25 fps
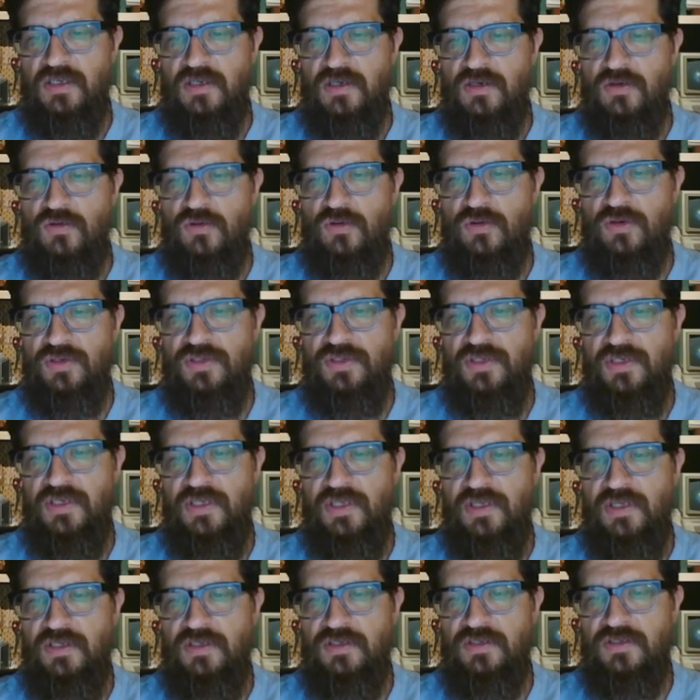
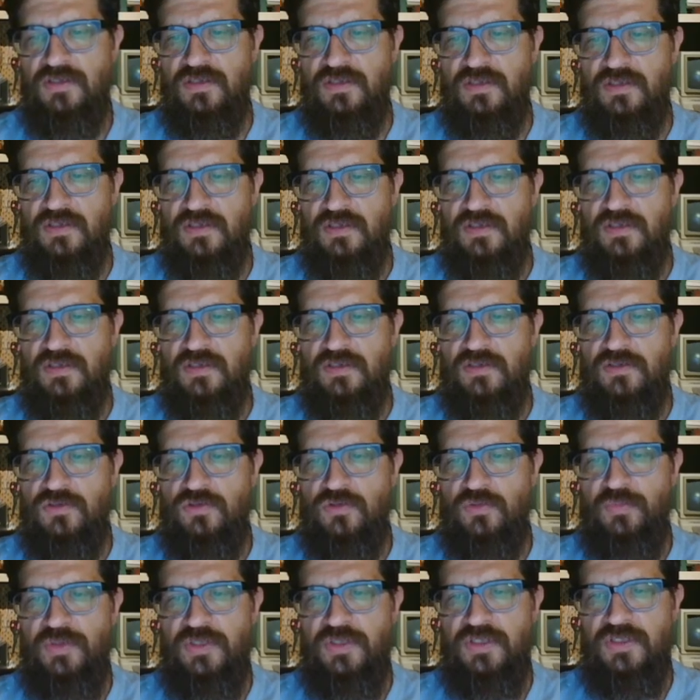coordinate to
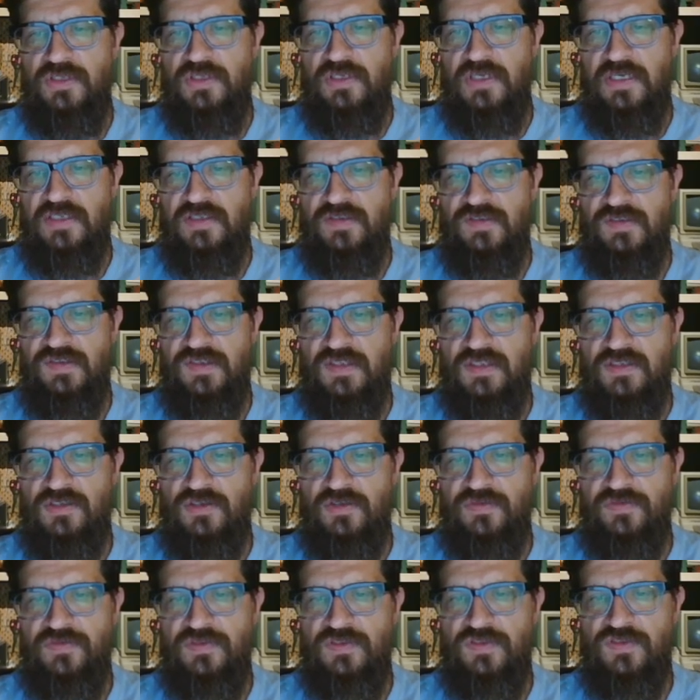be at the center
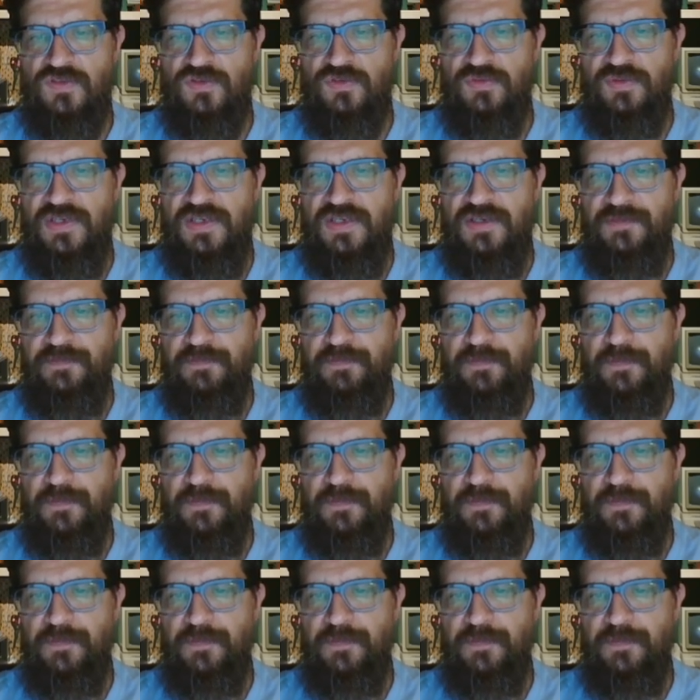of the screen.